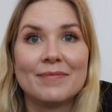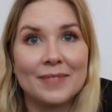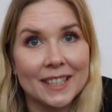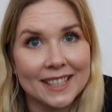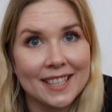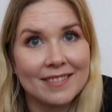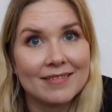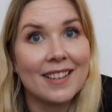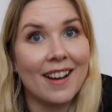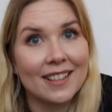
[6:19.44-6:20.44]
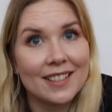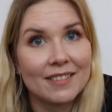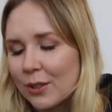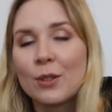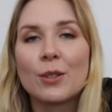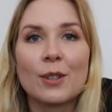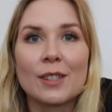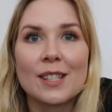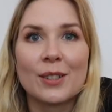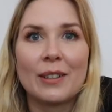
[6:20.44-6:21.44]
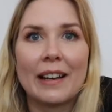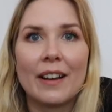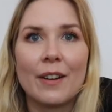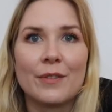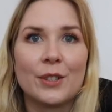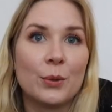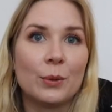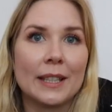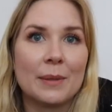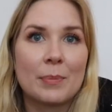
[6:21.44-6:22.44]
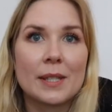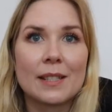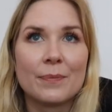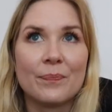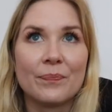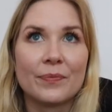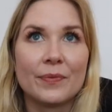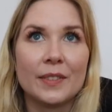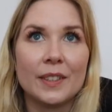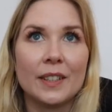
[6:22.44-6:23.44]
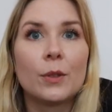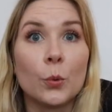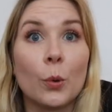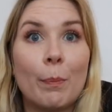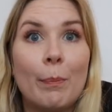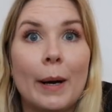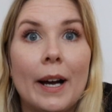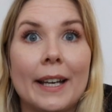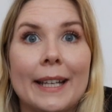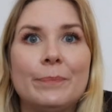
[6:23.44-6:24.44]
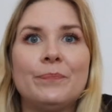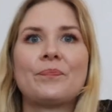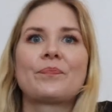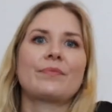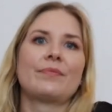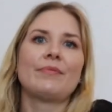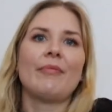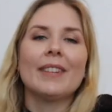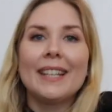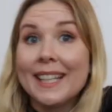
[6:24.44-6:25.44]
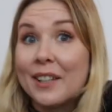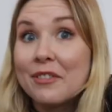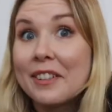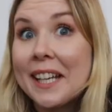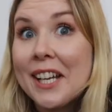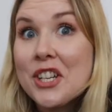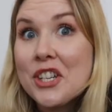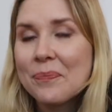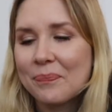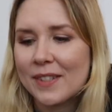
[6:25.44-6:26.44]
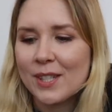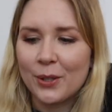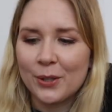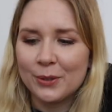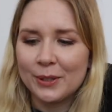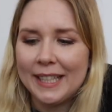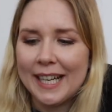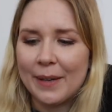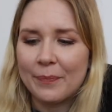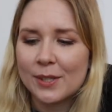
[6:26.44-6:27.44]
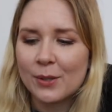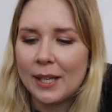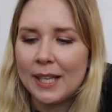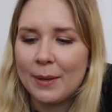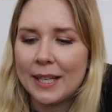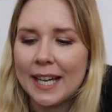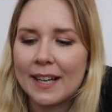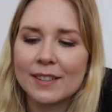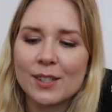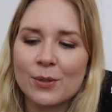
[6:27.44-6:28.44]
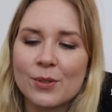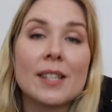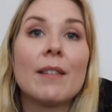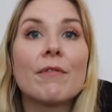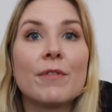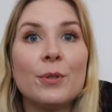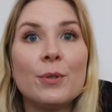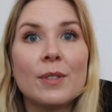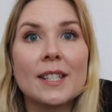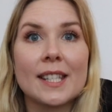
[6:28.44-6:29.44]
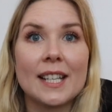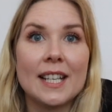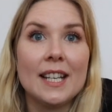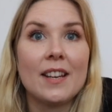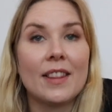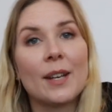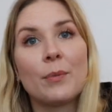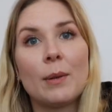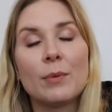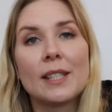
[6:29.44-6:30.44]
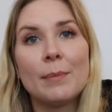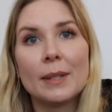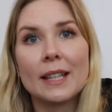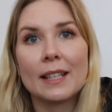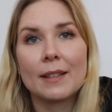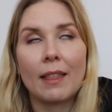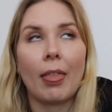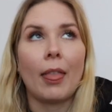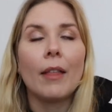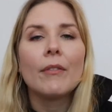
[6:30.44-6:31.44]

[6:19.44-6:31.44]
but not. You could also have tulips, tulppaani, in Finnish. So yeah, so anyway, yeah, so some foods that we would typically...